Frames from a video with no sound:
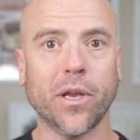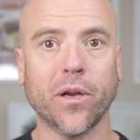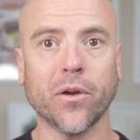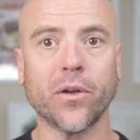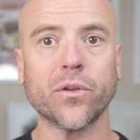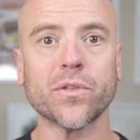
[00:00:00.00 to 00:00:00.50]

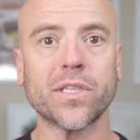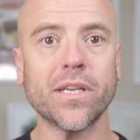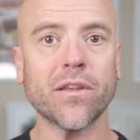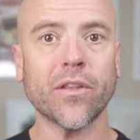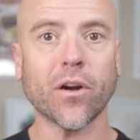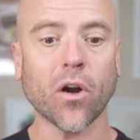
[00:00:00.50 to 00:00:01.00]
here, you'll see
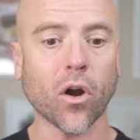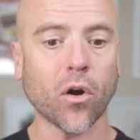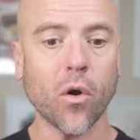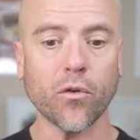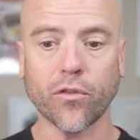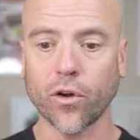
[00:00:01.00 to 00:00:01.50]
that there are
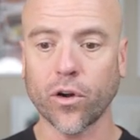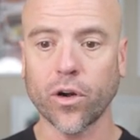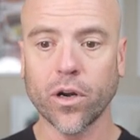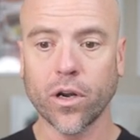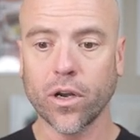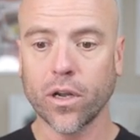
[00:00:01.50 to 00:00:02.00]
over
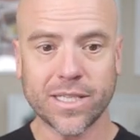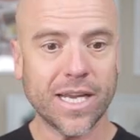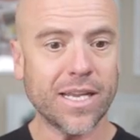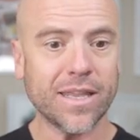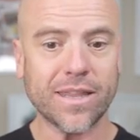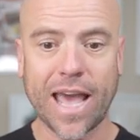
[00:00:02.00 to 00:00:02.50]

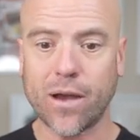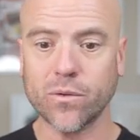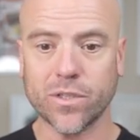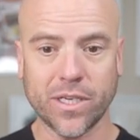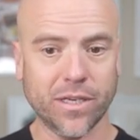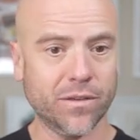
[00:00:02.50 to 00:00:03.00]

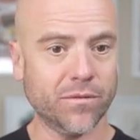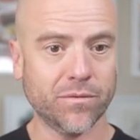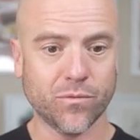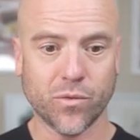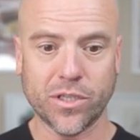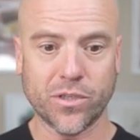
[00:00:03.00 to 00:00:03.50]
10,000
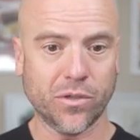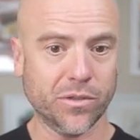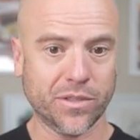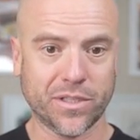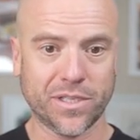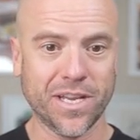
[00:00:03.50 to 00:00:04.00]

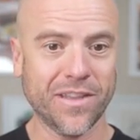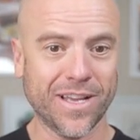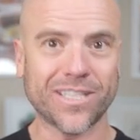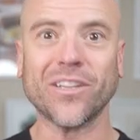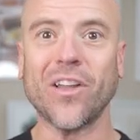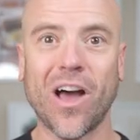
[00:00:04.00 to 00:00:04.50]
results.
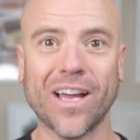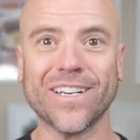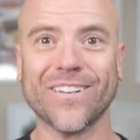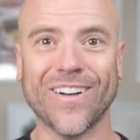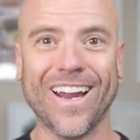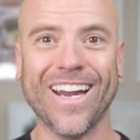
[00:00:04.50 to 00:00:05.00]
That's a lot,
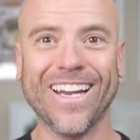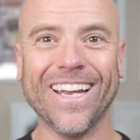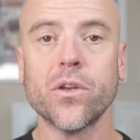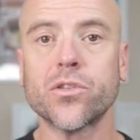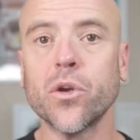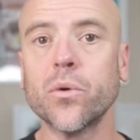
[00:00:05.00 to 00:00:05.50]
right?
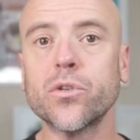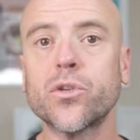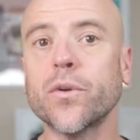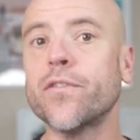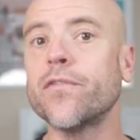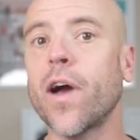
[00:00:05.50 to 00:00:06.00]
So
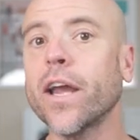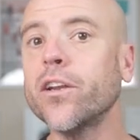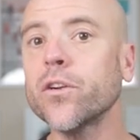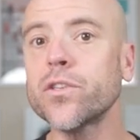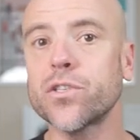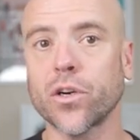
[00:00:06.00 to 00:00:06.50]
to refine
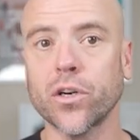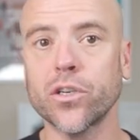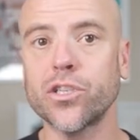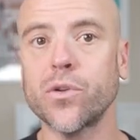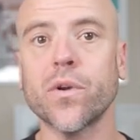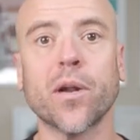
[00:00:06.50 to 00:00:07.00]
your
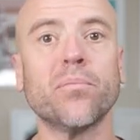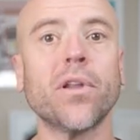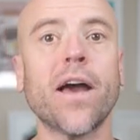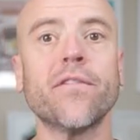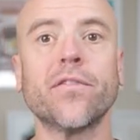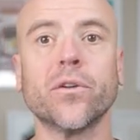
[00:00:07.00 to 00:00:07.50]
search, you can
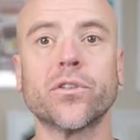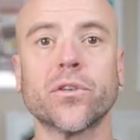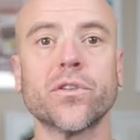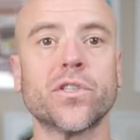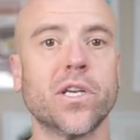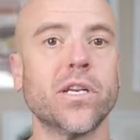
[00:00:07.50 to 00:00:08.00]
apply
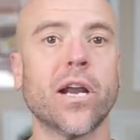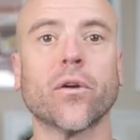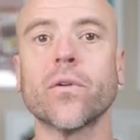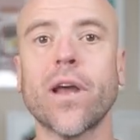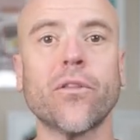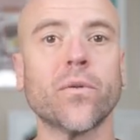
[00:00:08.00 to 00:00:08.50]
filters to
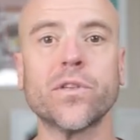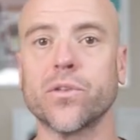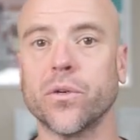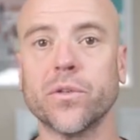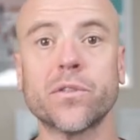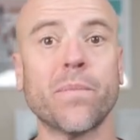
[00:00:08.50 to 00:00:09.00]
narrow down the
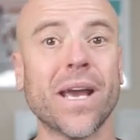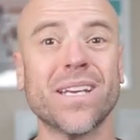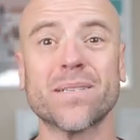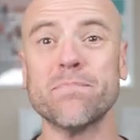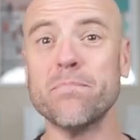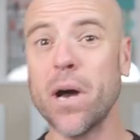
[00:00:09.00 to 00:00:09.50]
results by
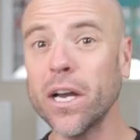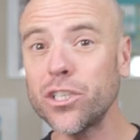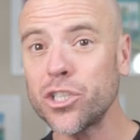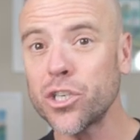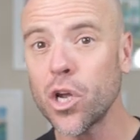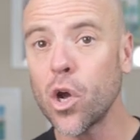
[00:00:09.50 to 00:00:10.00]
as
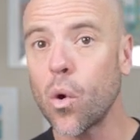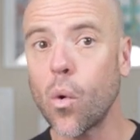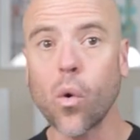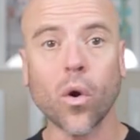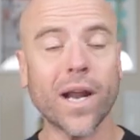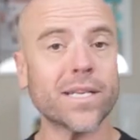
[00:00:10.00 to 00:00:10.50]
much
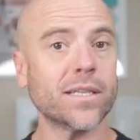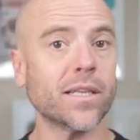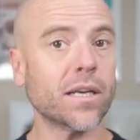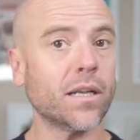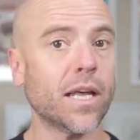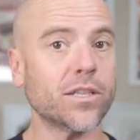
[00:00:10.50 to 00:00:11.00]
or as
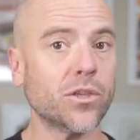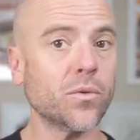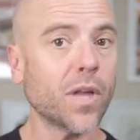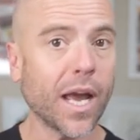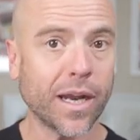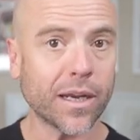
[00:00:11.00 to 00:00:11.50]
little as you
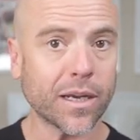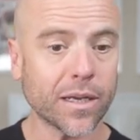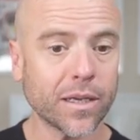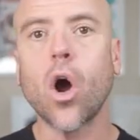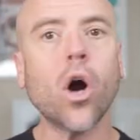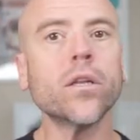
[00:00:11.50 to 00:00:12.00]
like.
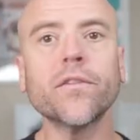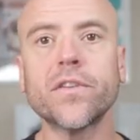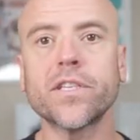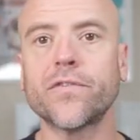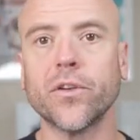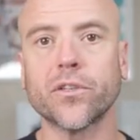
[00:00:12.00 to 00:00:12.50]
All of
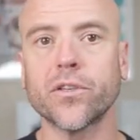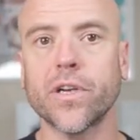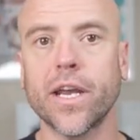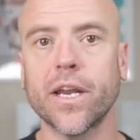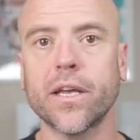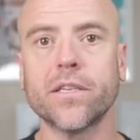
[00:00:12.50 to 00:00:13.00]
this filter
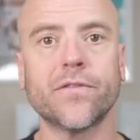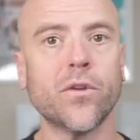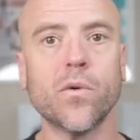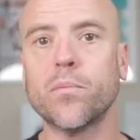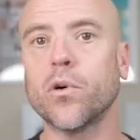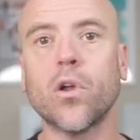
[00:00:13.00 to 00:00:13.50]
data is
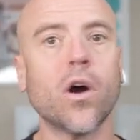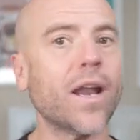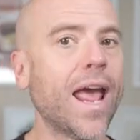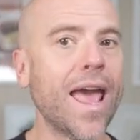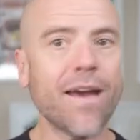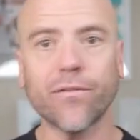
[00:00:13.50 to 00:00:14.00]
viewable on
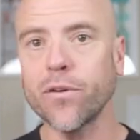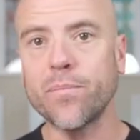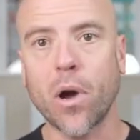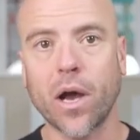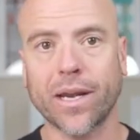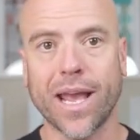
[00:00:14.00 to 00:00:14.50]
every
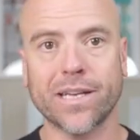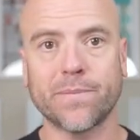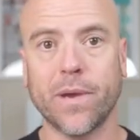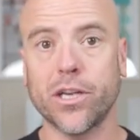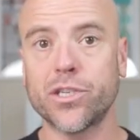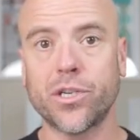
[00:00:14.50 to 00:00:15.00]

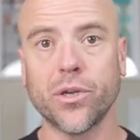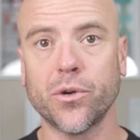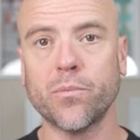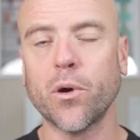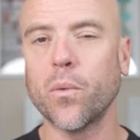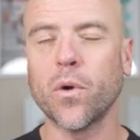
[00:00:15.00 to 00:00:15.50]
podcast page
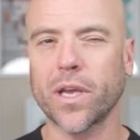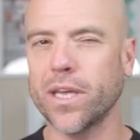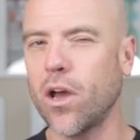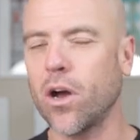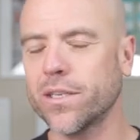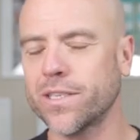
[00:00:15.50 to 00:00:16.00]
too, but we'll
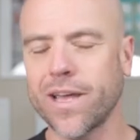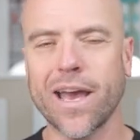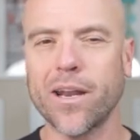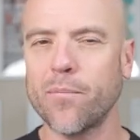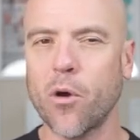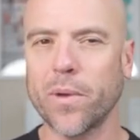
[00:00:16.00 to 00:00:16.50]
get onto
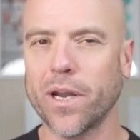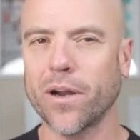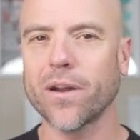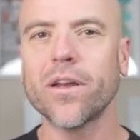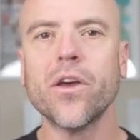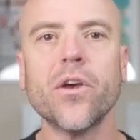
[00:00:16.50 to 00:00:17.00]
that in a moment here.
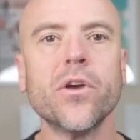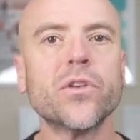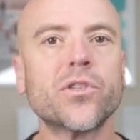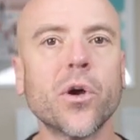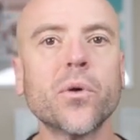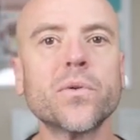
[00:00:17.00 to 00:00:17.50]

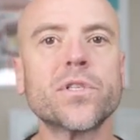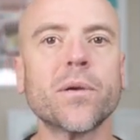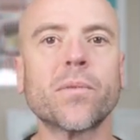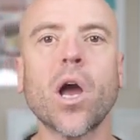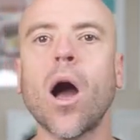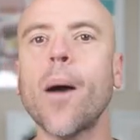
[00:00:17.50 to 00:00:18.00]
So
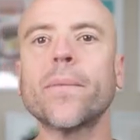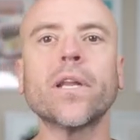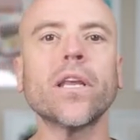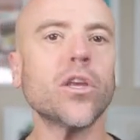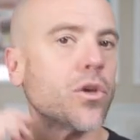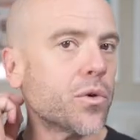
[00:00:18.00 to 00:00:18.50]
some
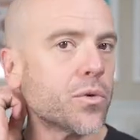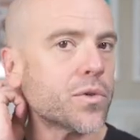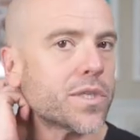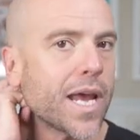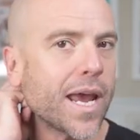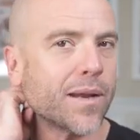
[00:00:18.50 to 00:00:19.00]
commonly
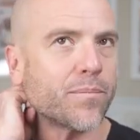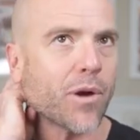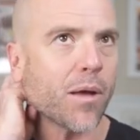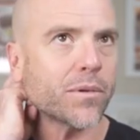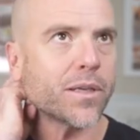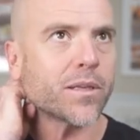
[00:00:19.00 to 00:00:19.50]
used and
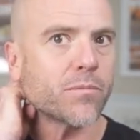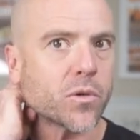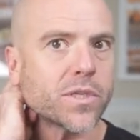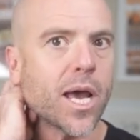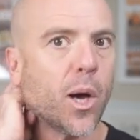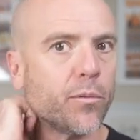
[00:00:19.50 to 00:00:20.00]
probably the
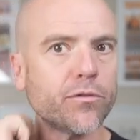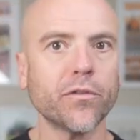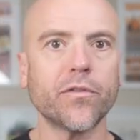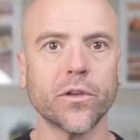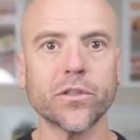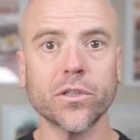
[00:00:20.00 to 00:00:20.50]
most
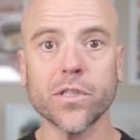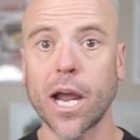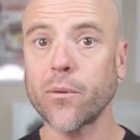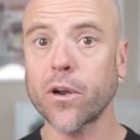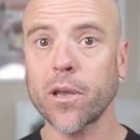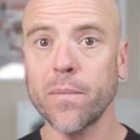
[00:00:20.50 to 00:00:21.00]
helpful filters
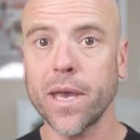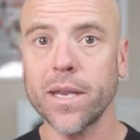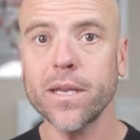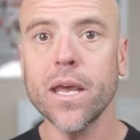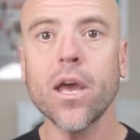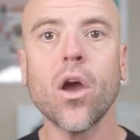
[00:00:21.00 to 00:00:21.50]
I
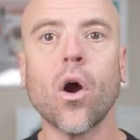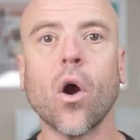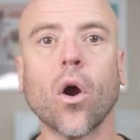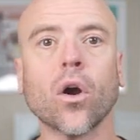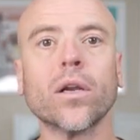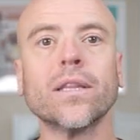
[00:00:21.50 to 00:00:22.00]
recommend
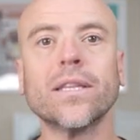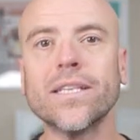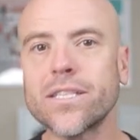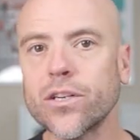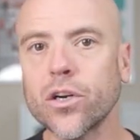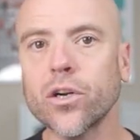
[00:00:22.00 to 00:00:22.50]
are
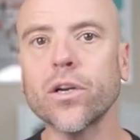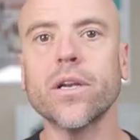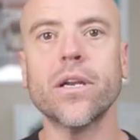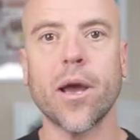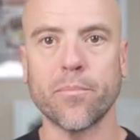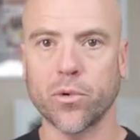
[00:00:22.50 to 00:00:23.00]
listener
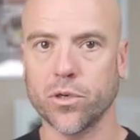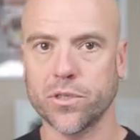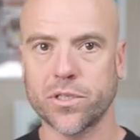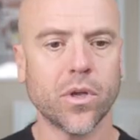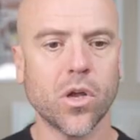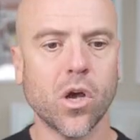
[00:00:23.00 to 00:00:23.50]

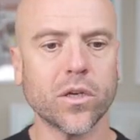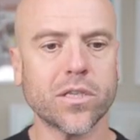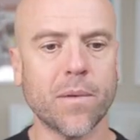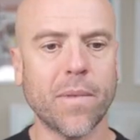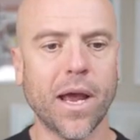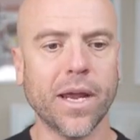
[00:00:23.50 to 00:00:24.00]
numbers. I'll
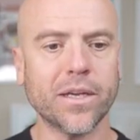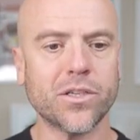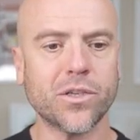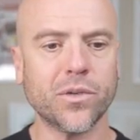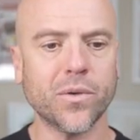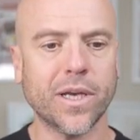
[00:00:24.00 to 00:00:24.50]
set mine
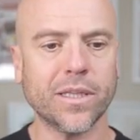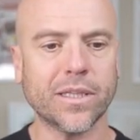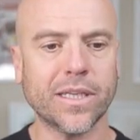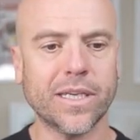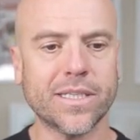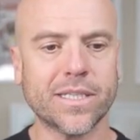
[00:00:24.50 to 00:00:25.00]
to at
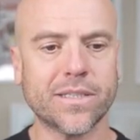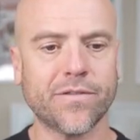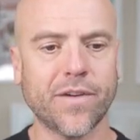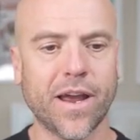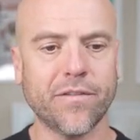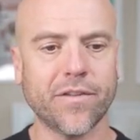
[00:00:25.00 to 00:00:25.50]
least
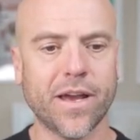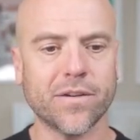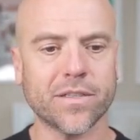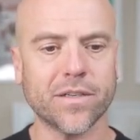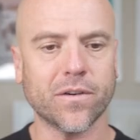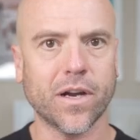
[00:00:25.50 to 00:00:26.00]

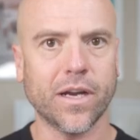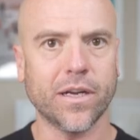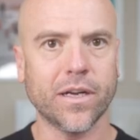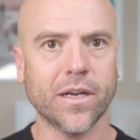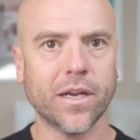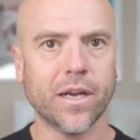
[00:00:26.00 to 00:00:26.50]
5,000, right?
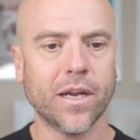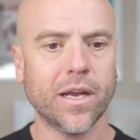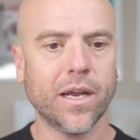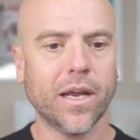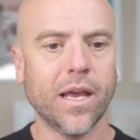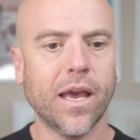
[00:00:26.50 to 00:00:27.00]

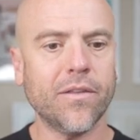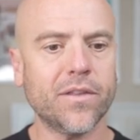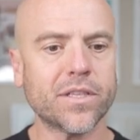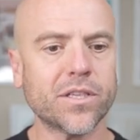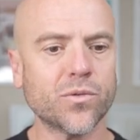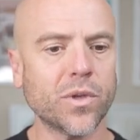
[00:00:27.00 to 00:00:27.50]
And
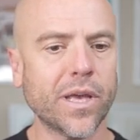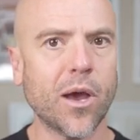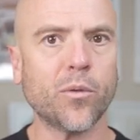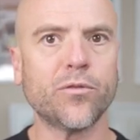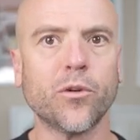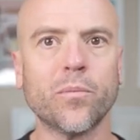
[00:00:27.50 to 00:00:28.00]
this is really
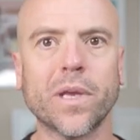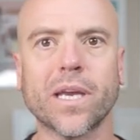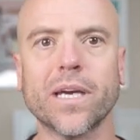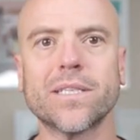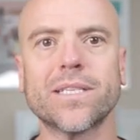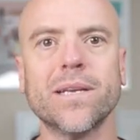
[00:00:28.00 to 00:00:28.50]
helpful
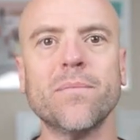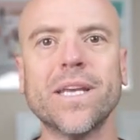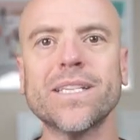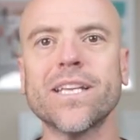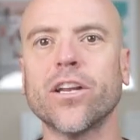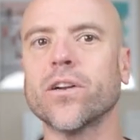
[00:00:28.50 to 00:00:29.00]
because it
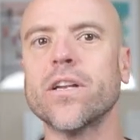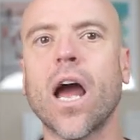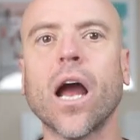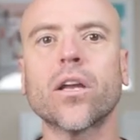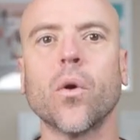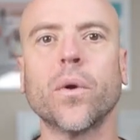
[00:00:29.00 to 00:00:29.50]
means that you're
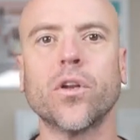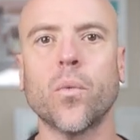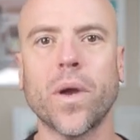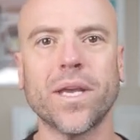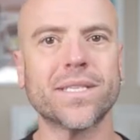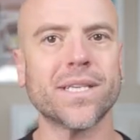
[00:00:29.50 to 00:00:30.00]
not going to
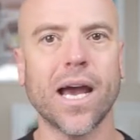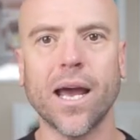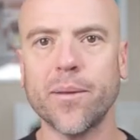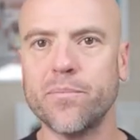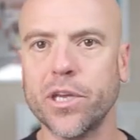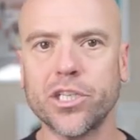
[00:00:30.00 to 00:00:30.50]
waste
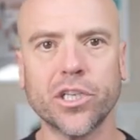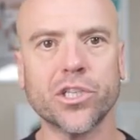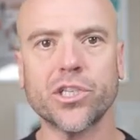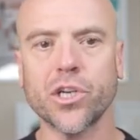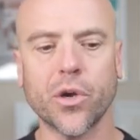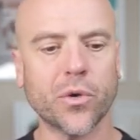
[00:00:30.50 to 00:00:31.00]
time pitching
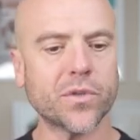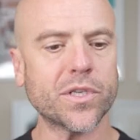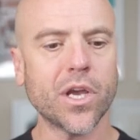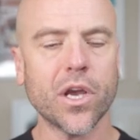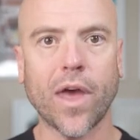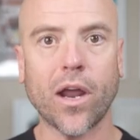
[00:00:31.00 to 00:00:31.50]
shows
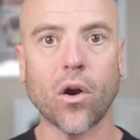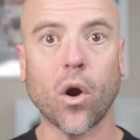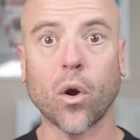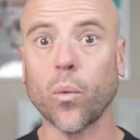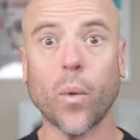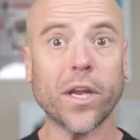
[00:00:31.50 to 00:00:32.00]
that
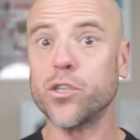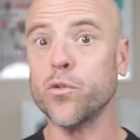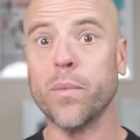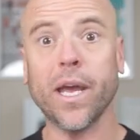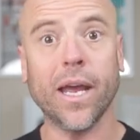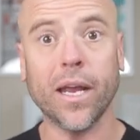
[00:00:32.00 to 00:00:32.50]
are way too
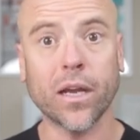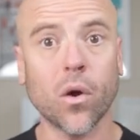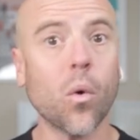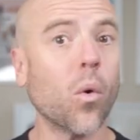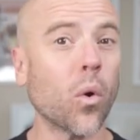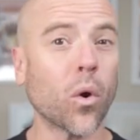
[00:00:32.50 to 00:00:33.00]
big,
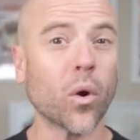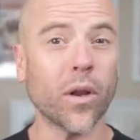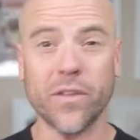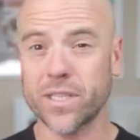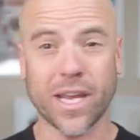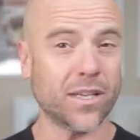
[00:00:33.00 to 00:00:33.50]
or
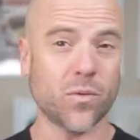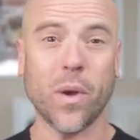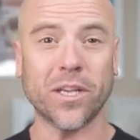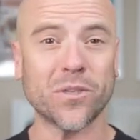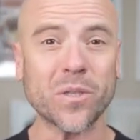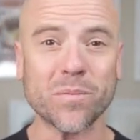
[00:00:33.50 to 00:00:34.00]
in this case,
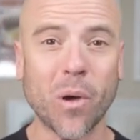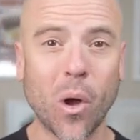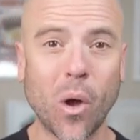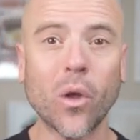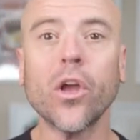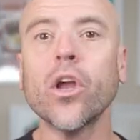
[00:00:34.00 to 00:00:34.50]
way too
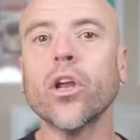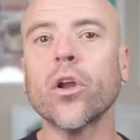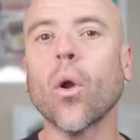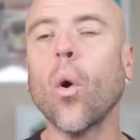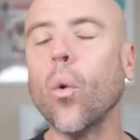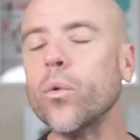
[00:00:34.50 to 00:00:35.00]
small.
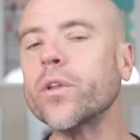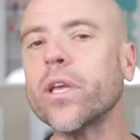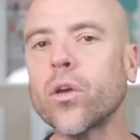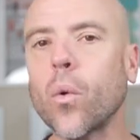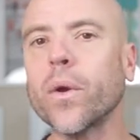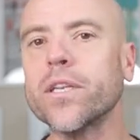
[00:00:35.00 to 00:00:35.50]
You're only
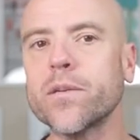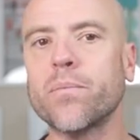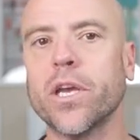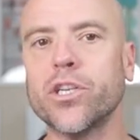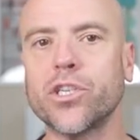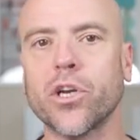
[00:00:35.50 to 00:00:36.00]
going to
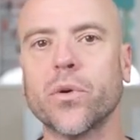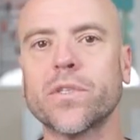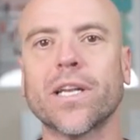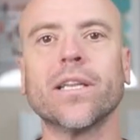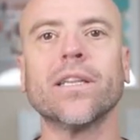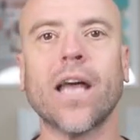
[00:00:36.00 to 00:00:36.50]
pitch shows
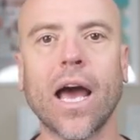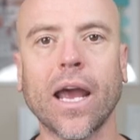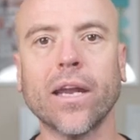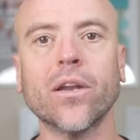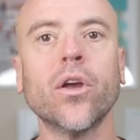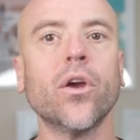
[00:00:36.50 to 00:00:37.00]
that
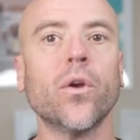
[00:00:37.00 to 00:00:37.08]
align